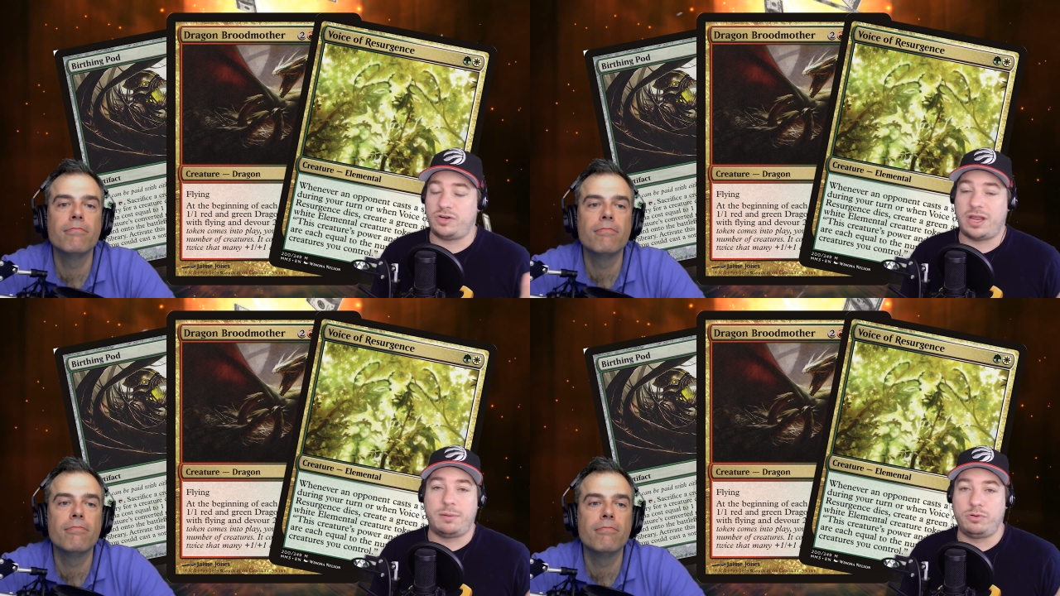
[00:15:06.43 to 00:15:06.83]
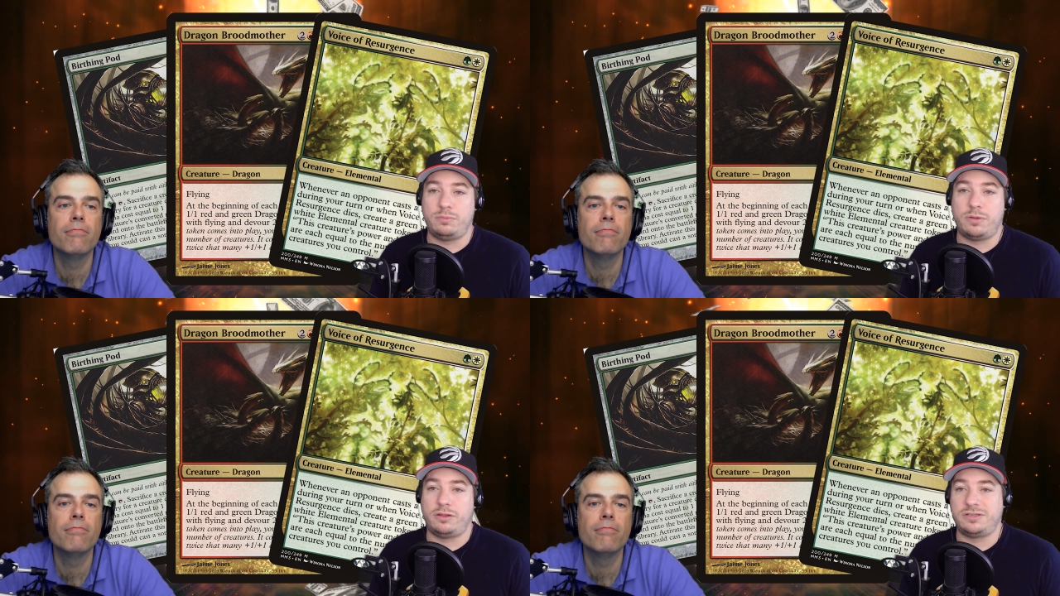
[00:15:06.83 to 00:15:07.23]
Speaker 1: Dragon
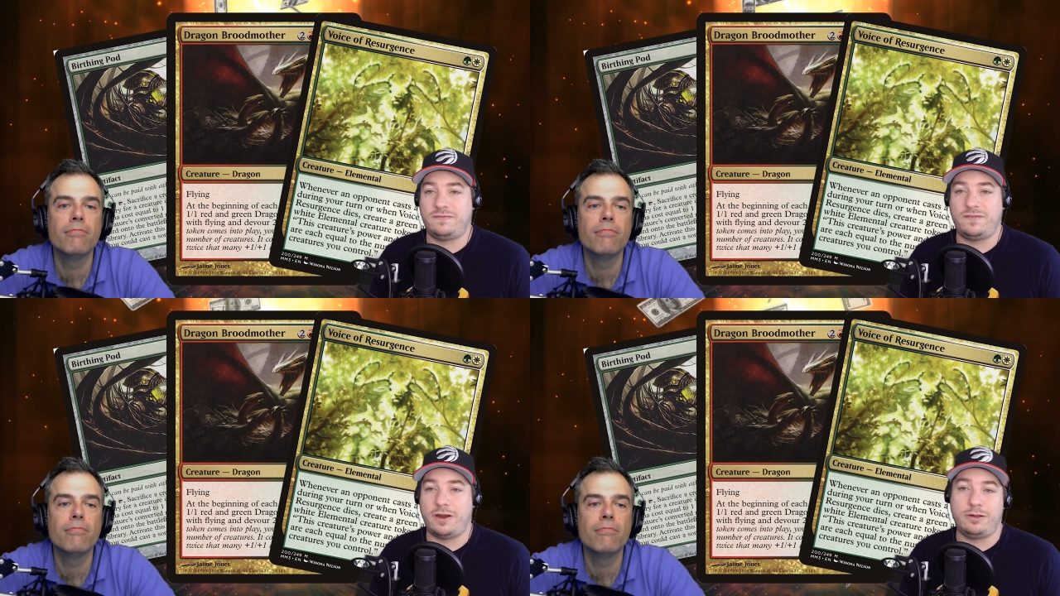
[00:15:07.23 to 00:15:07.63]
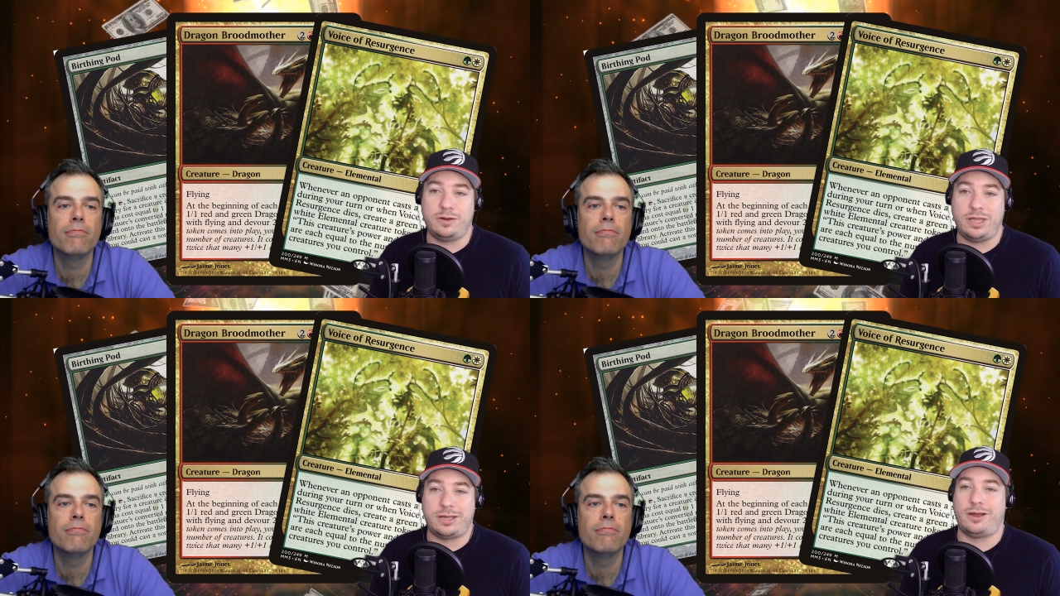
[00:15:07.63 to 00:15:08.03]
Broodmother is a very
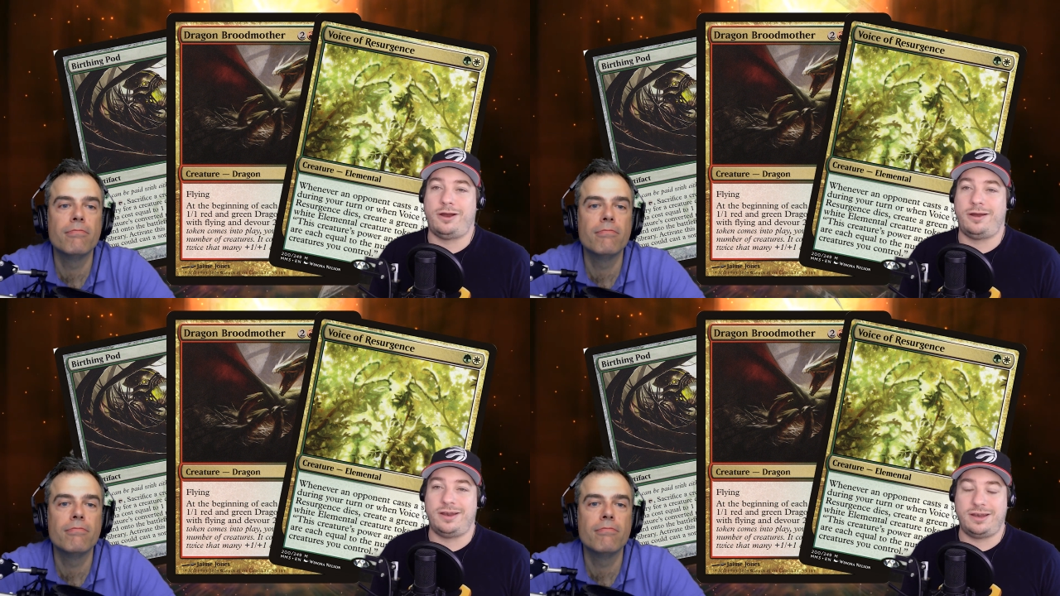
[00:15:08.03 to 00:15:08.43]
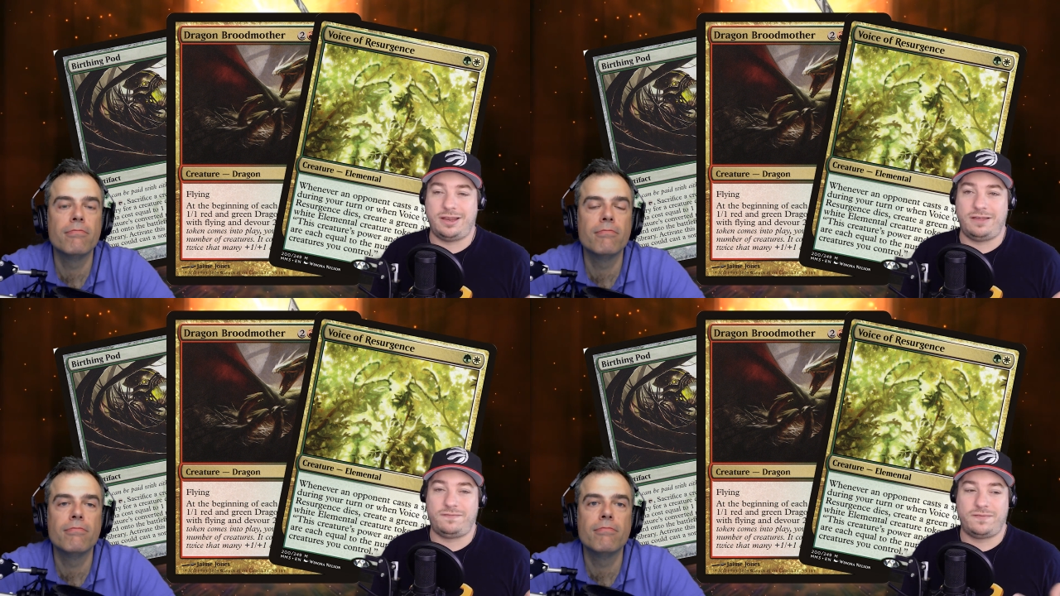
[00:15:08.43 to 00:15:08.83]
unique card,
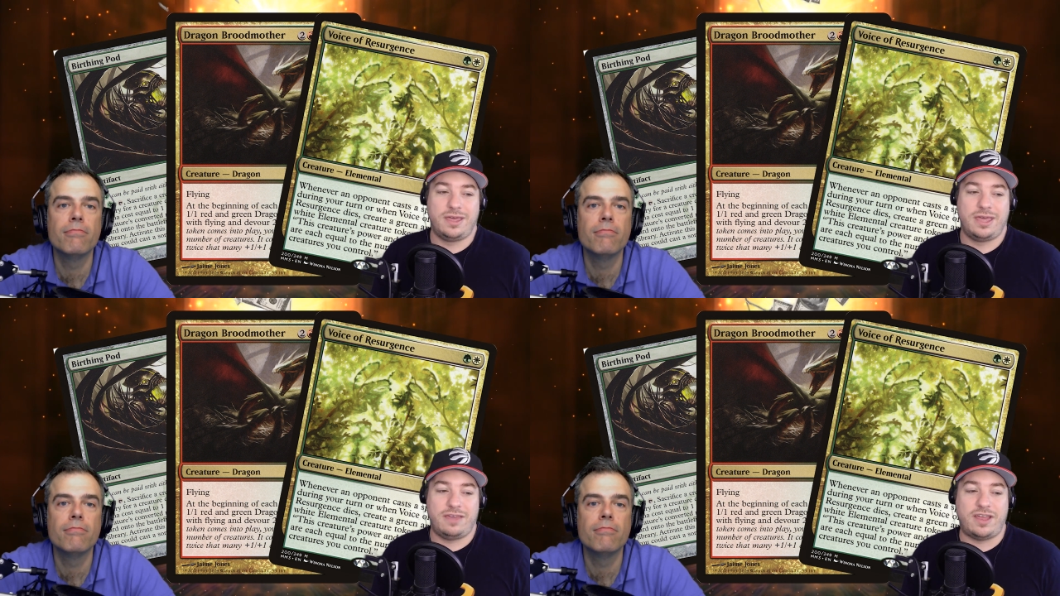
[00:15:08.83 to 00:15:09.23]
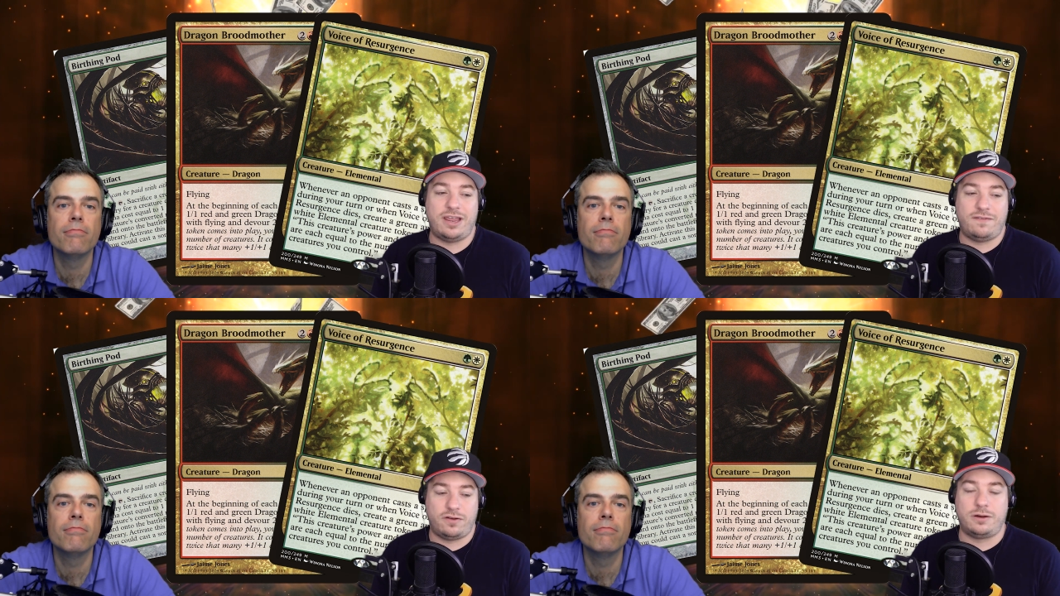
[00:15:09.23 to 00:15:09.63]
and if if
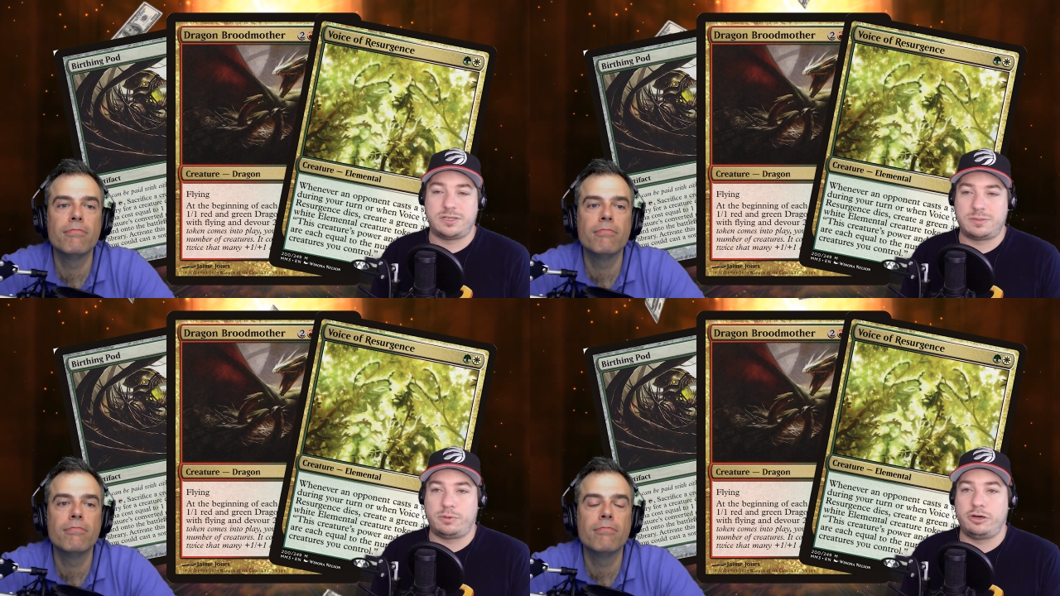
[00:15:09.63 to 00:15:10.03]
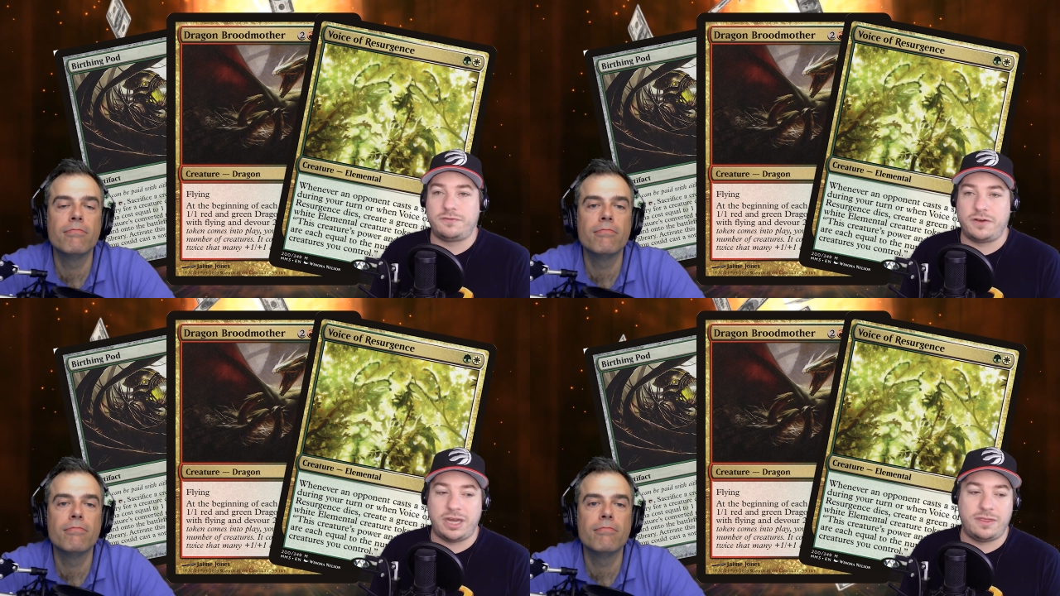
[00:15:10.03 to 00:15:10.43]
any if you're gonna
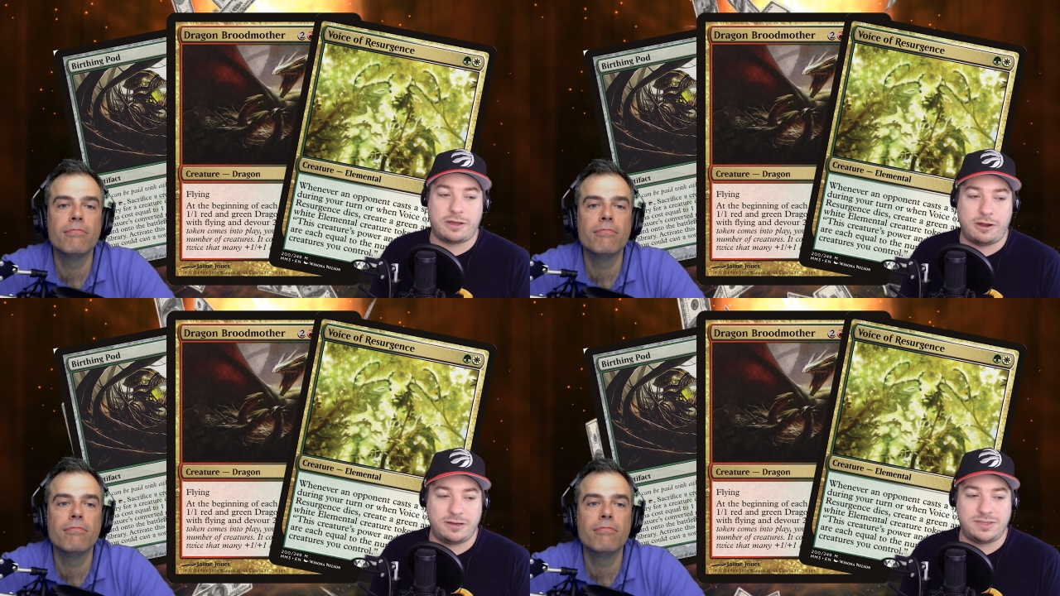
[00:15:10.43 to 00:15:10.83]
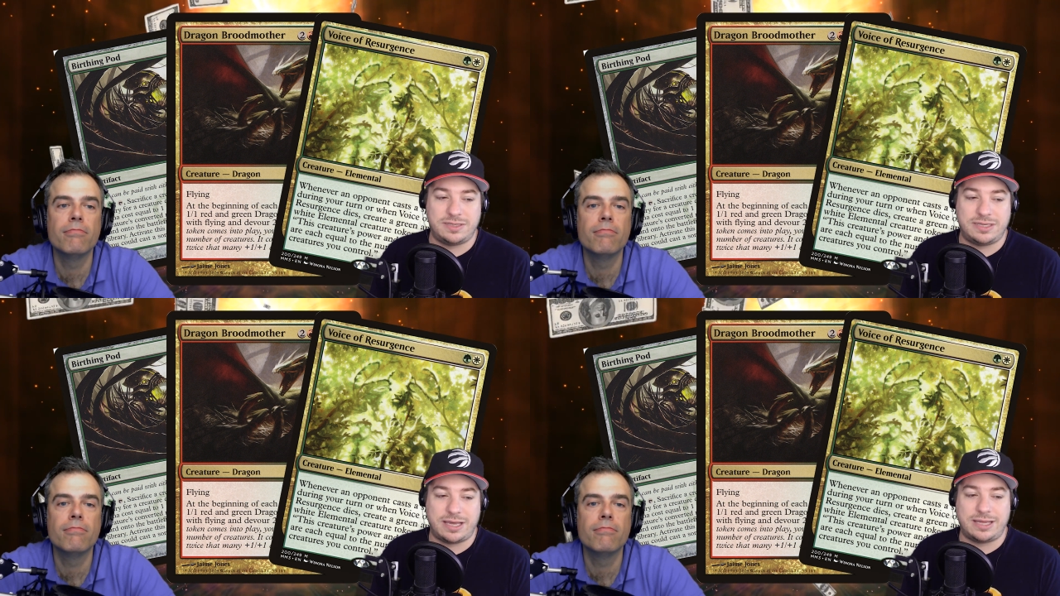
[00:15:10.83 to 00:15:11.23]
splurge for any of the cards in
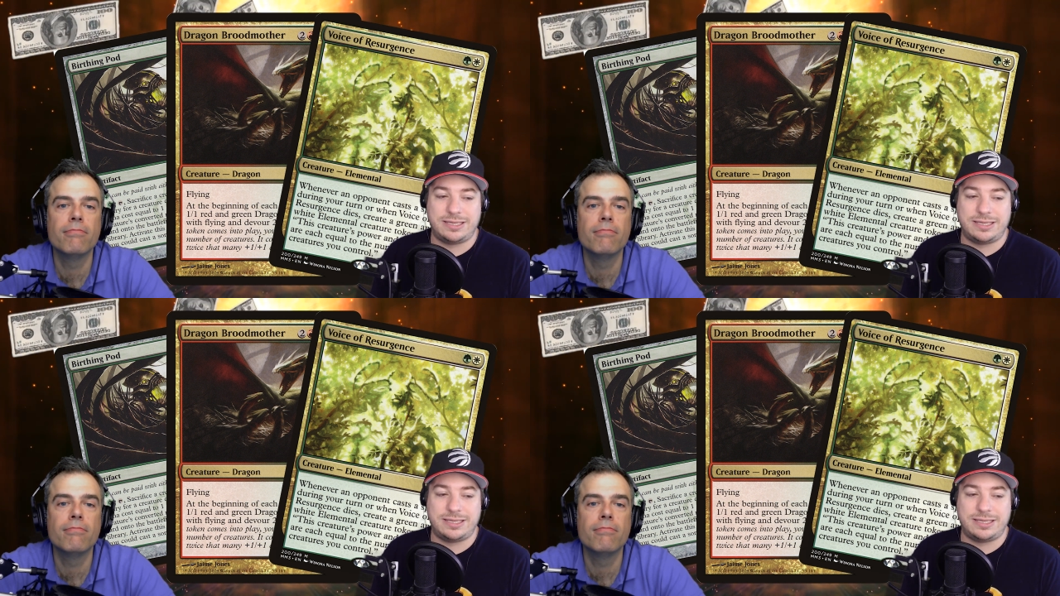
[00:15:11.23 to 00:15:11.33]
this deck,